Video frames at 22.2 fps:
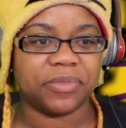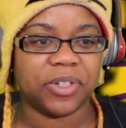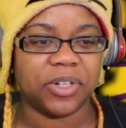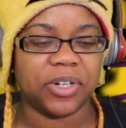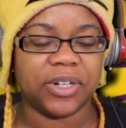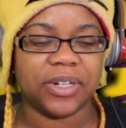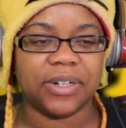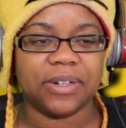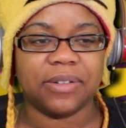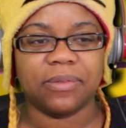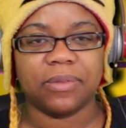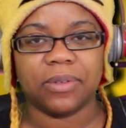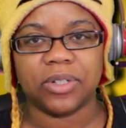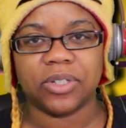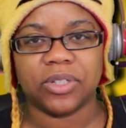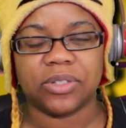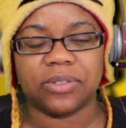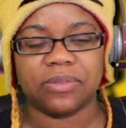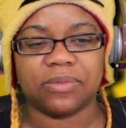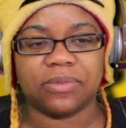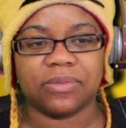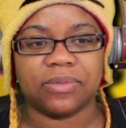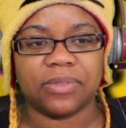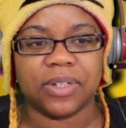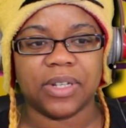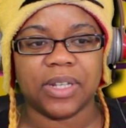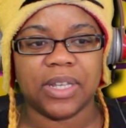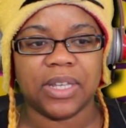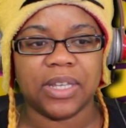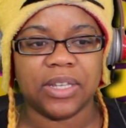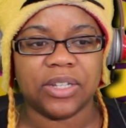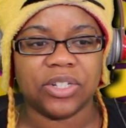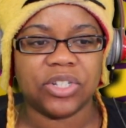Or of course,
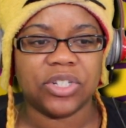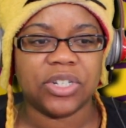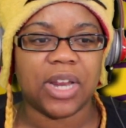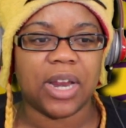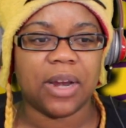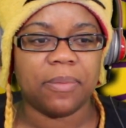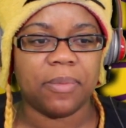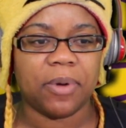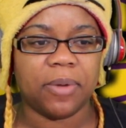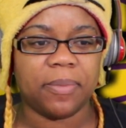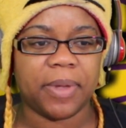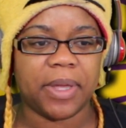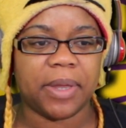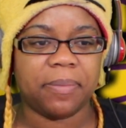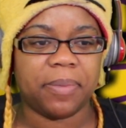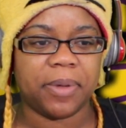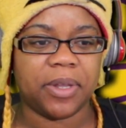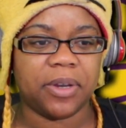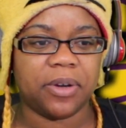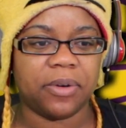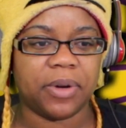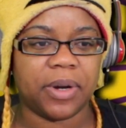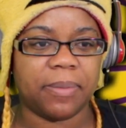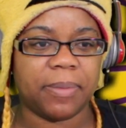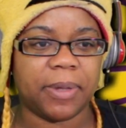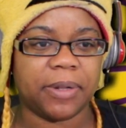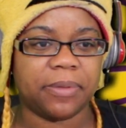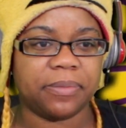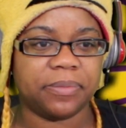she's not a mermaid, but you know what